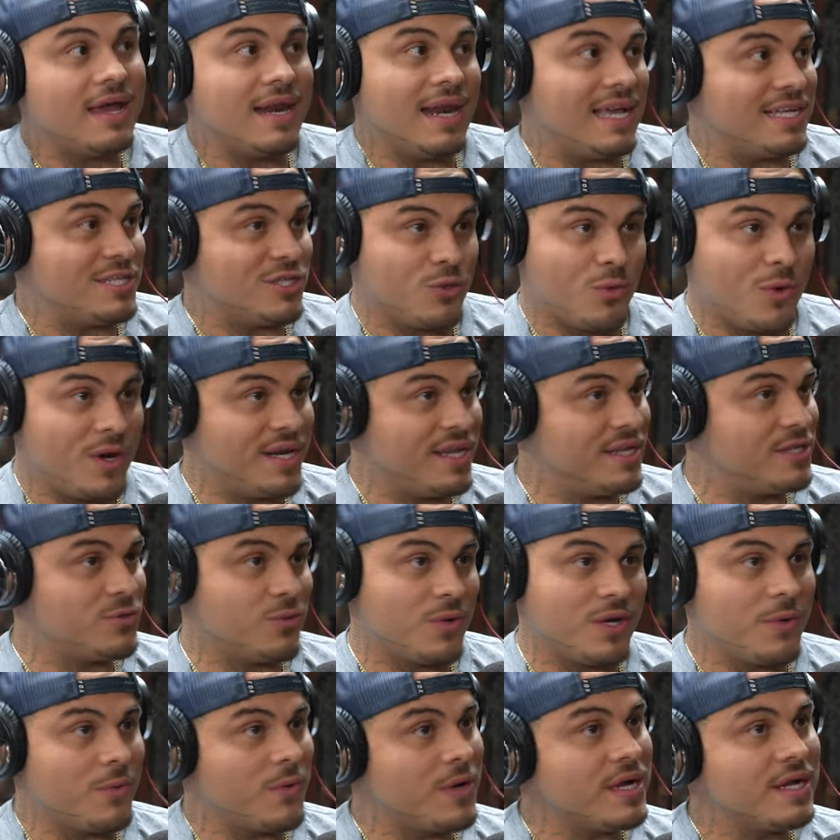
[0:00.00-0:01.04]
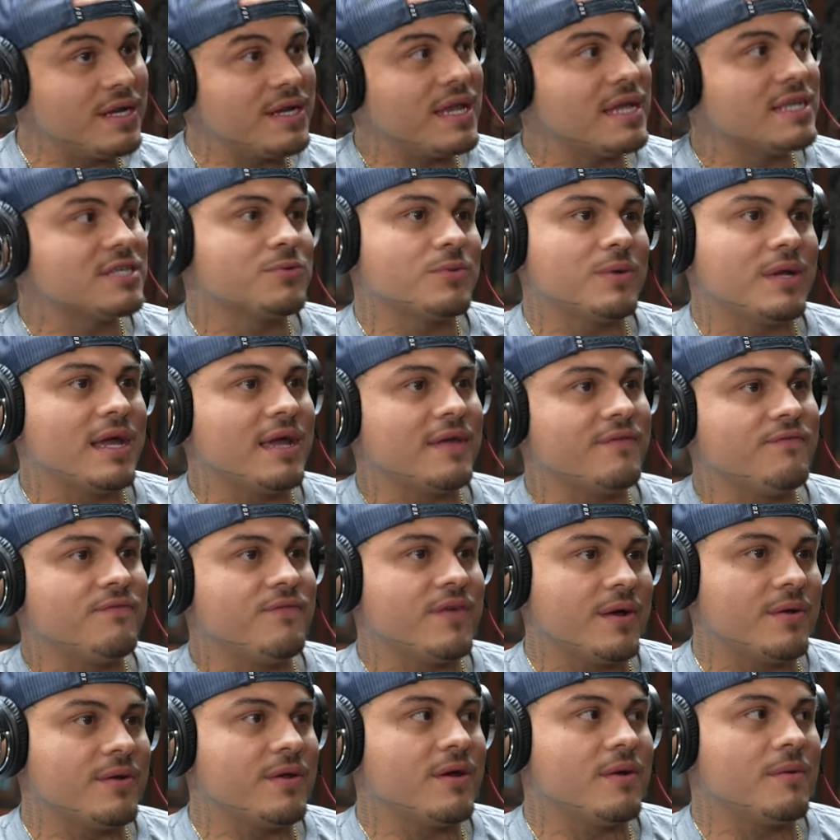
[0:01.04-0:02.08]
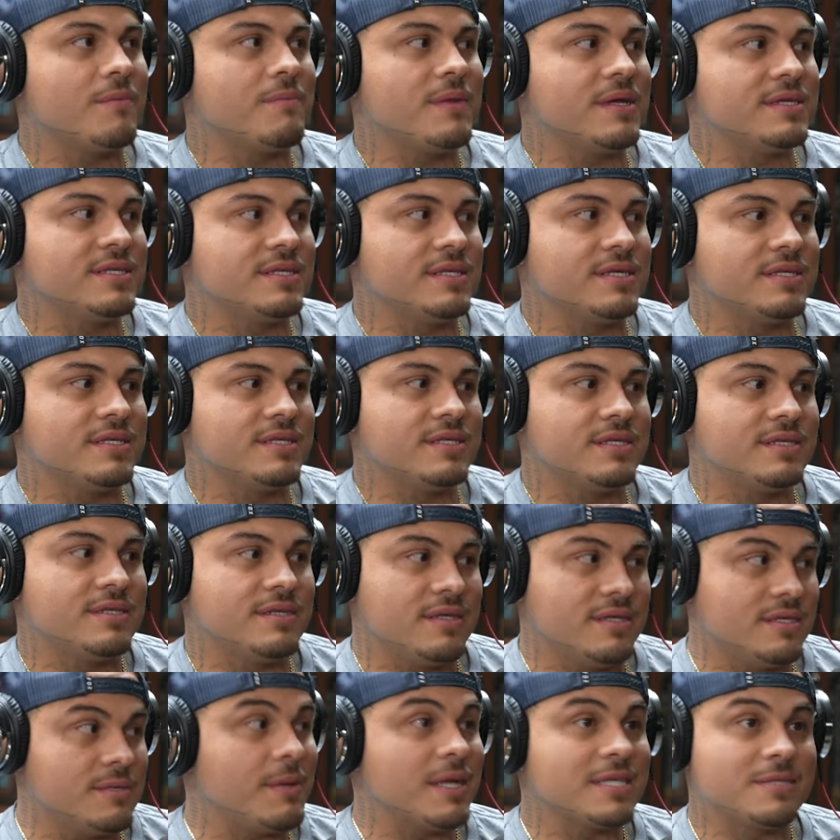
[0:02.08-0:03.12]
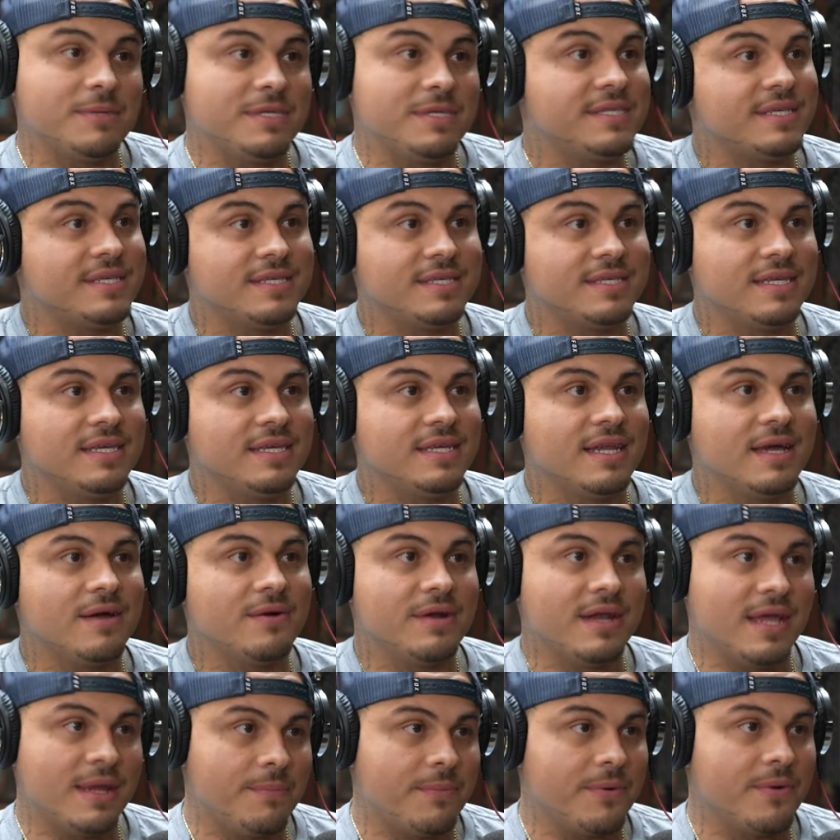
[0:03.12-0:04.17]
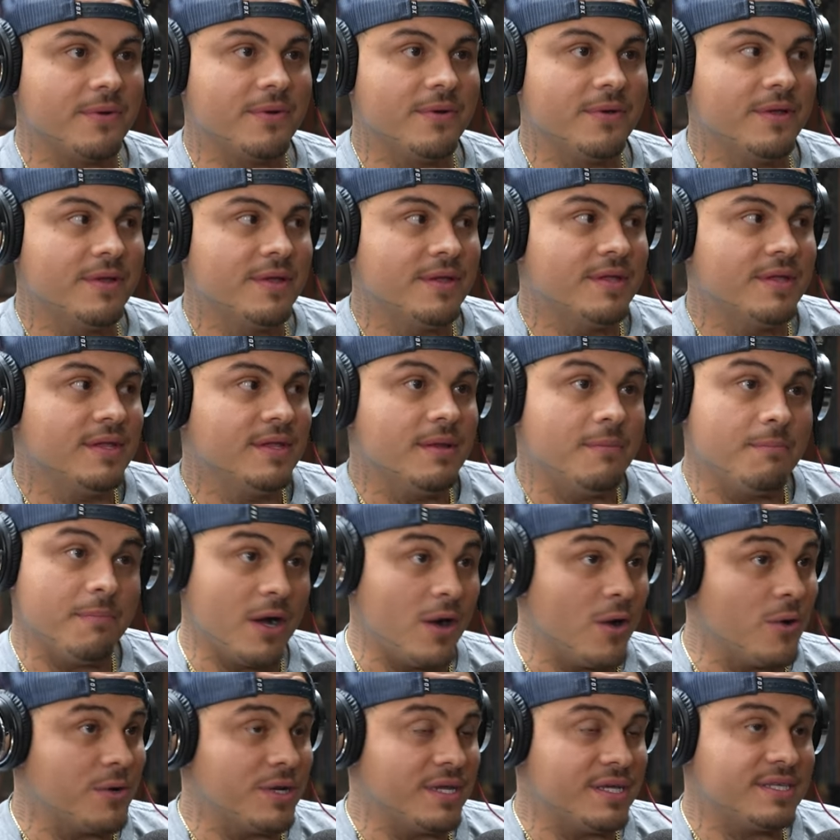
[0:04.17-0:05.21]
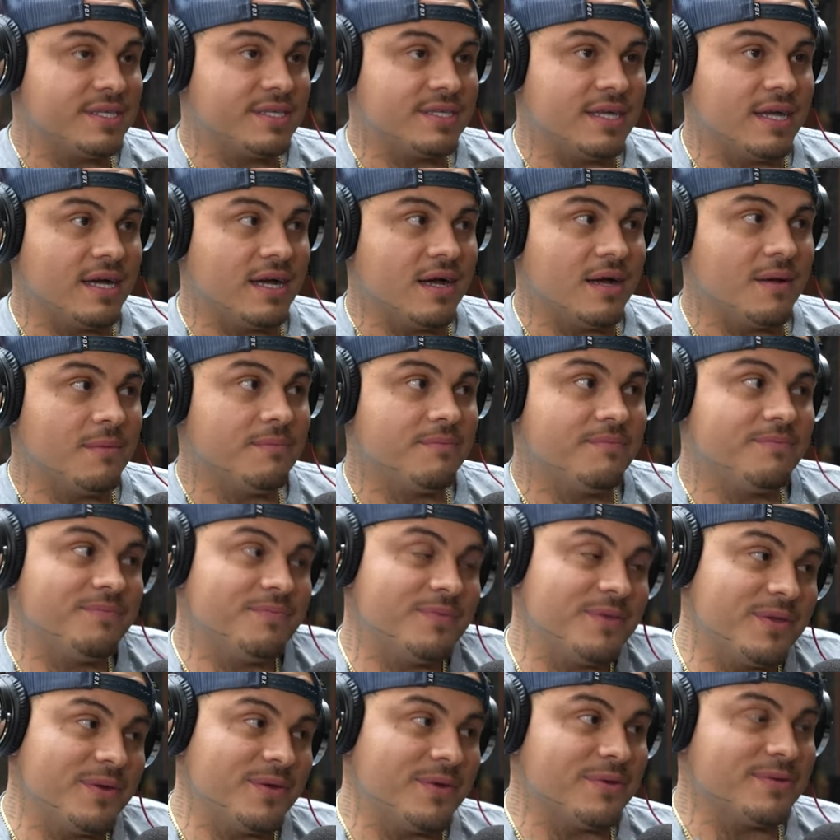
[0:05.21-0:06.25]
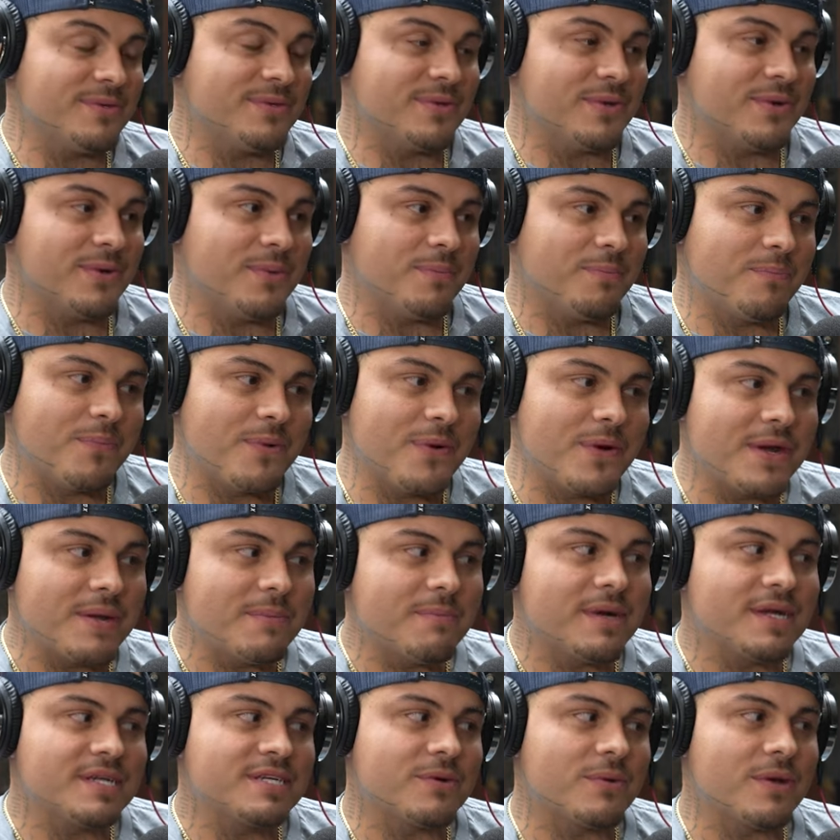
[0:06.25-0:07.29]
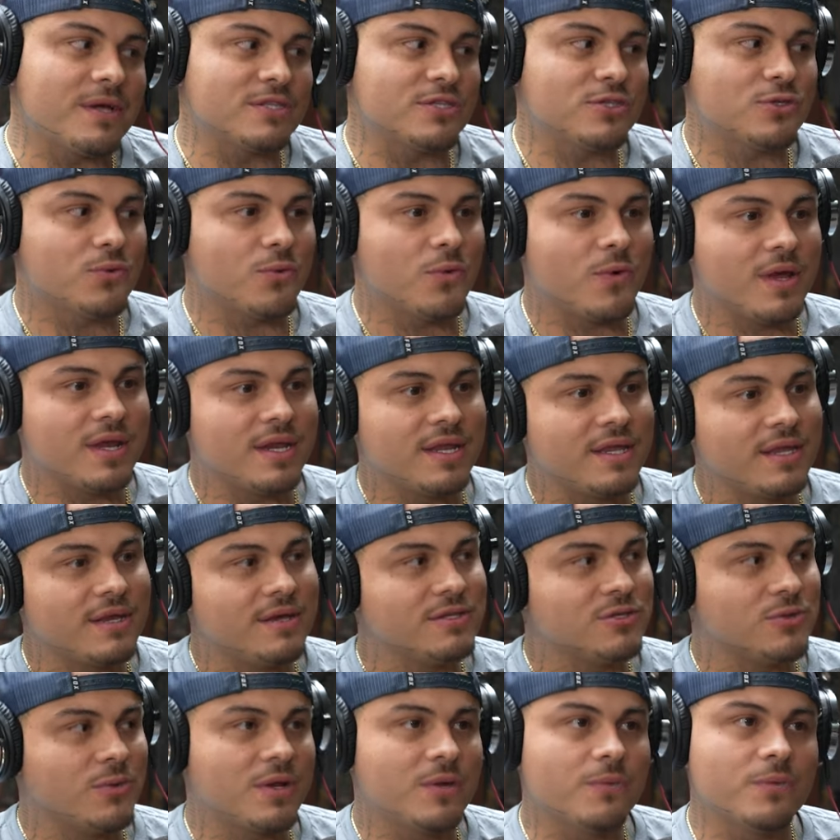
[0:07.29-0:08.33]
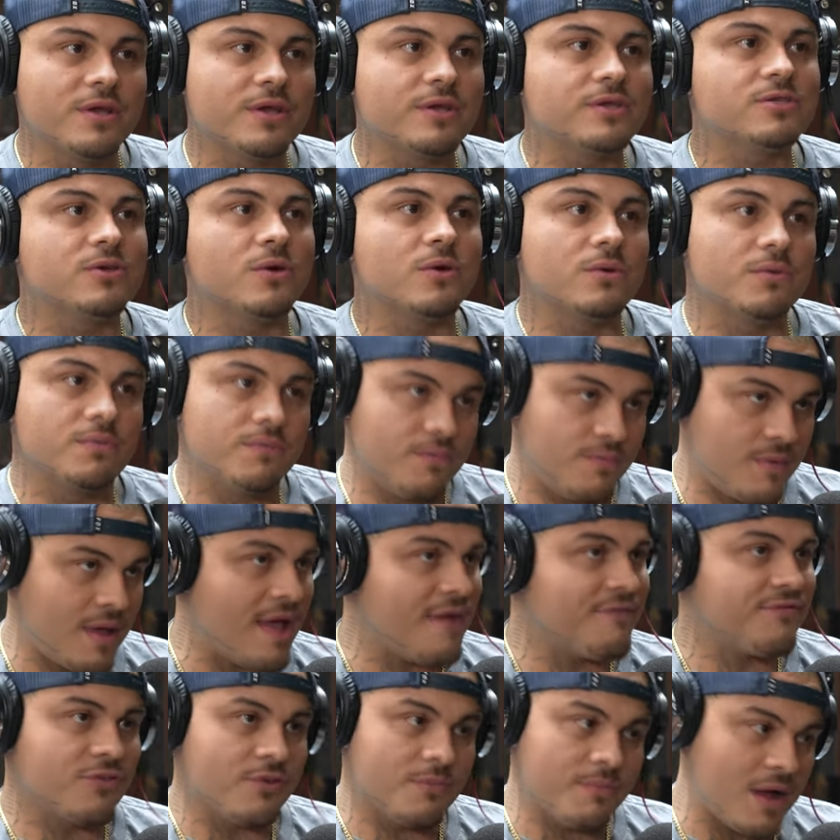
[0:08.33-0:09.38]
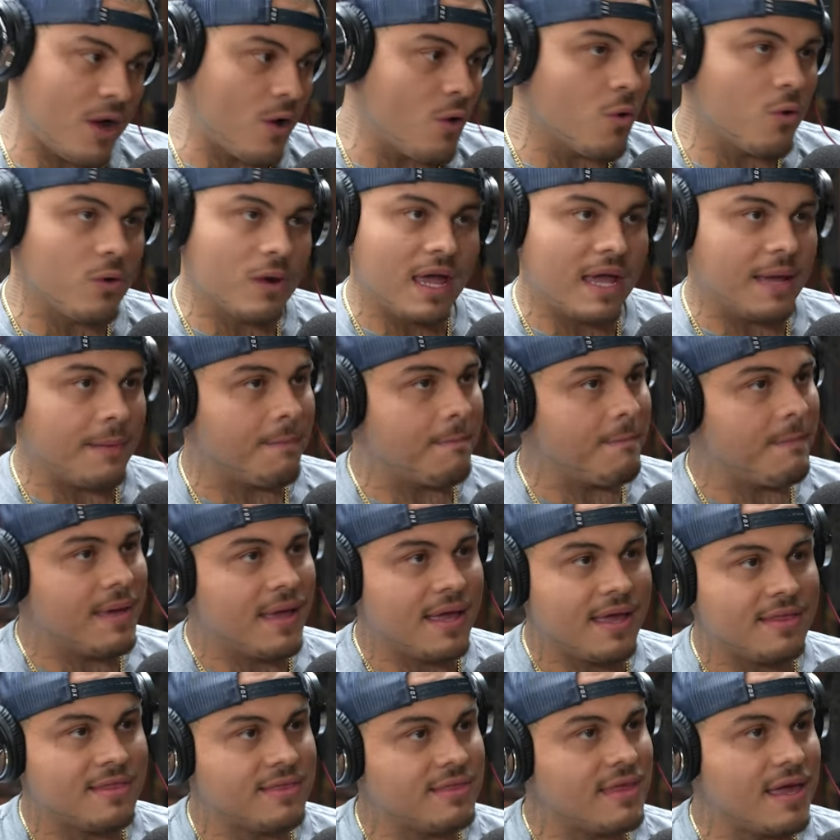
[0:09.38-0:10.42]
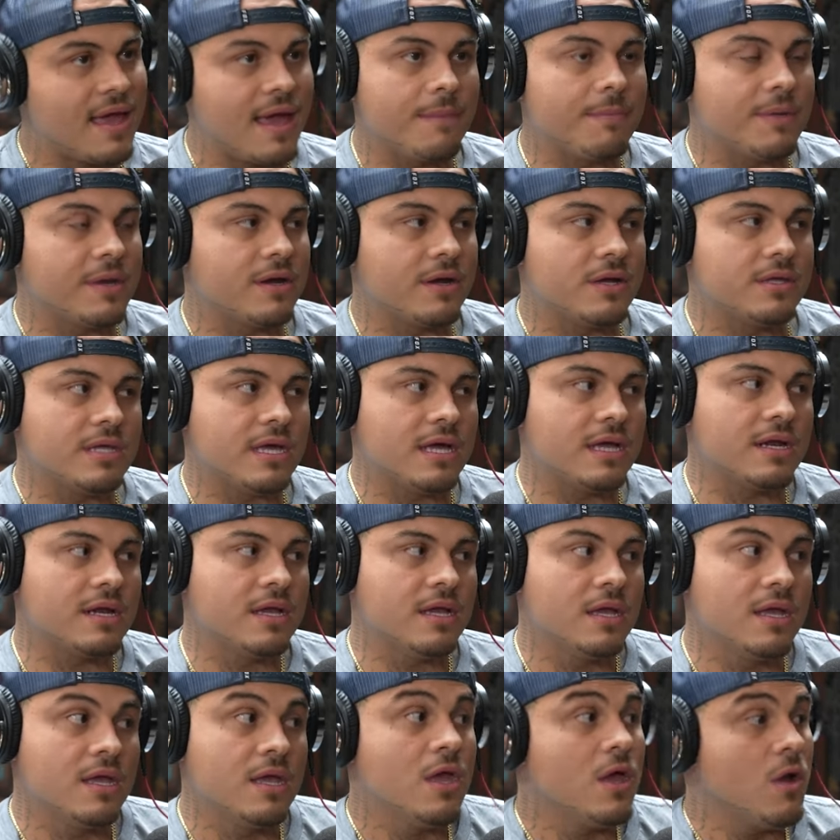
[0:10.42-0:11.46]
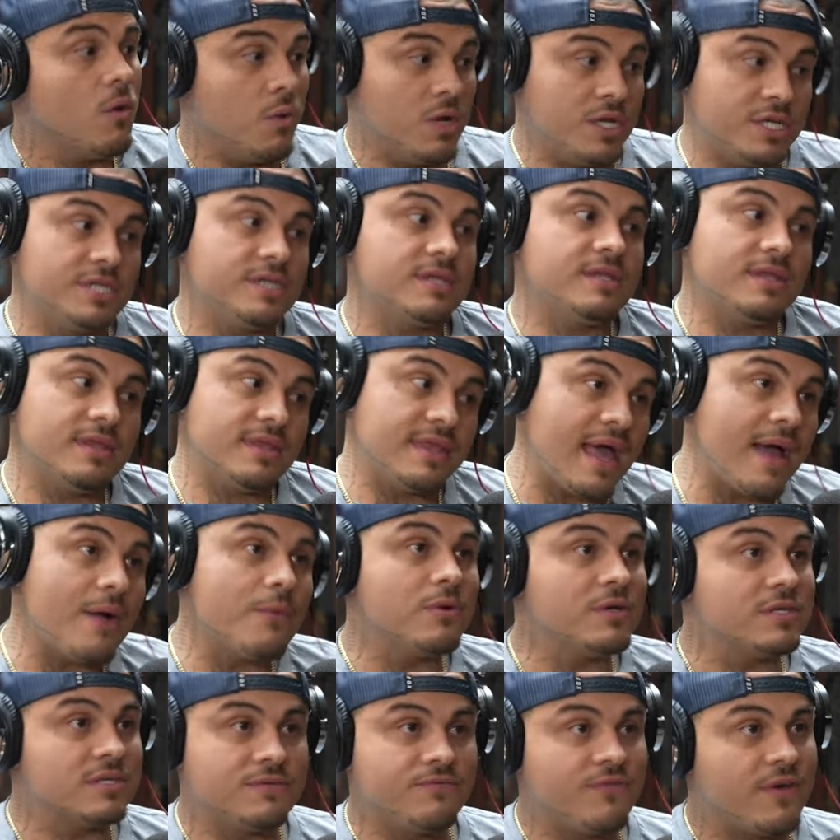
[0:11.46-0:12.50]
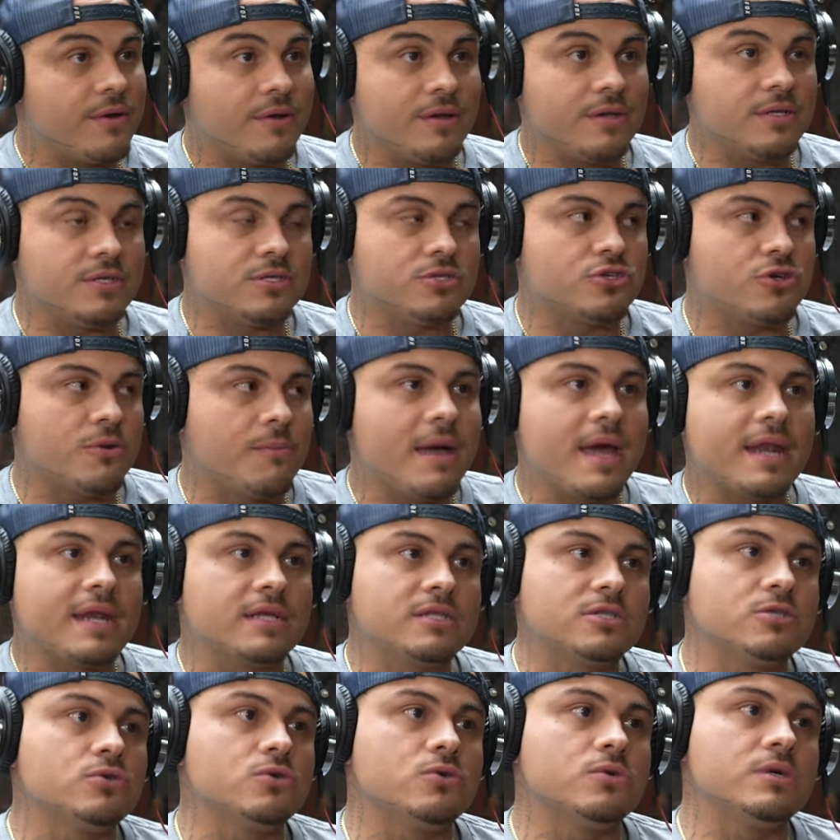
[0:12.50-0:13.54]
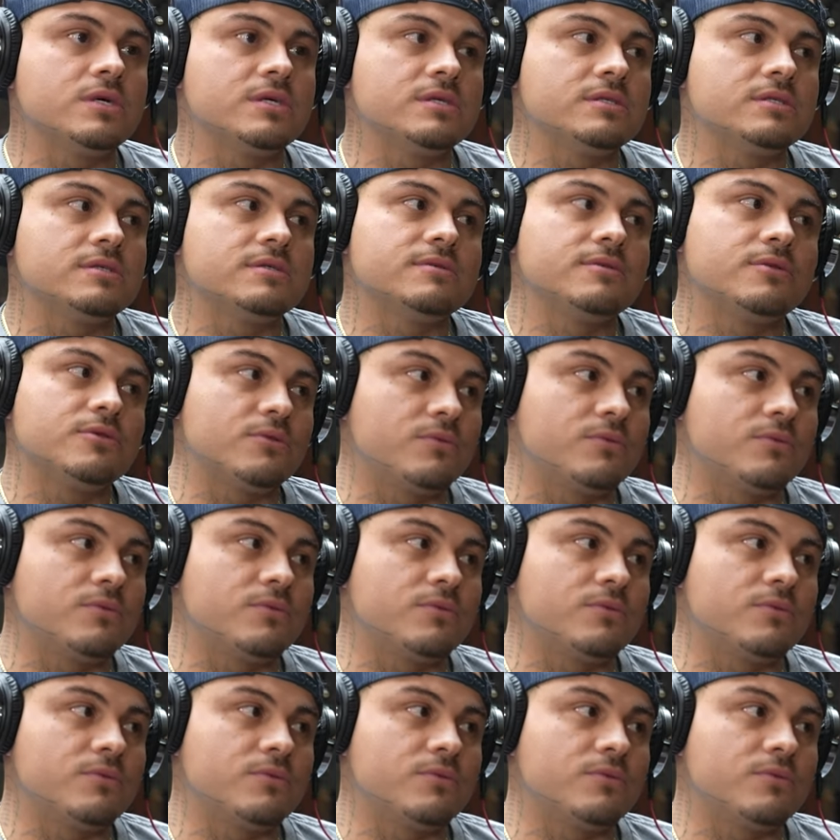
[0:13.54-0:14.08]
like 20, 21, that's when I found out my son's, he's about to be 16 now in April, my oldest. Um, you know, so pretty much around 20, 21 years old, after my whole like meth habit and all that, which that was very traumatic too, because